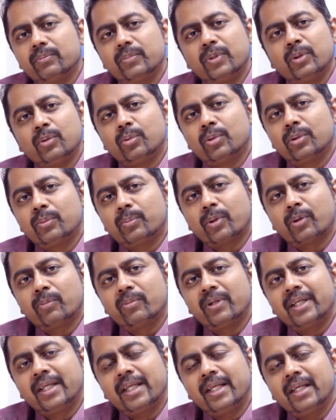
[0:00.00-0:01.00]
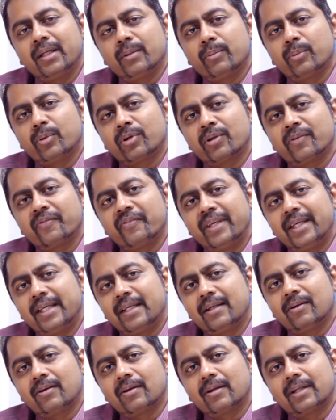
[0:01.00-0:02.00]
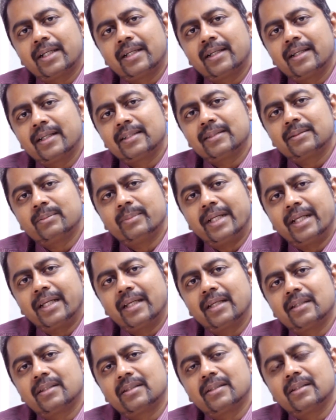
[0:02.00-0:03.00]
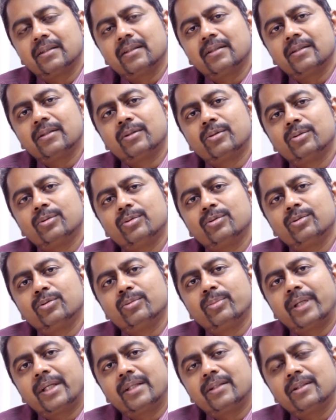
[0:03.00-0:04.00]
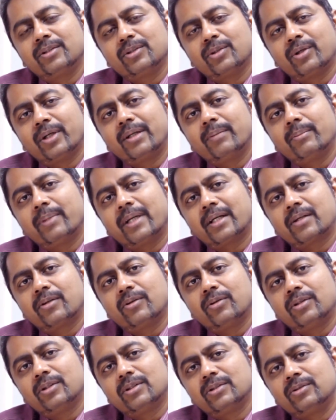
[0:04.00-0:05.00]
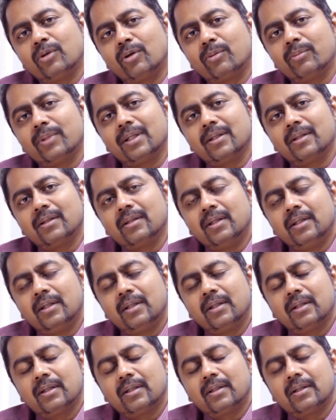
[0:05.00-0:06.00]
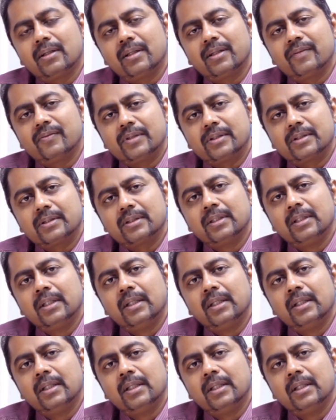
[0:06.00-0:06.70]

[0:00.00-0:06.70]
you would probably need about a week or 10 days medication to bring the joint back to its normal uh, levels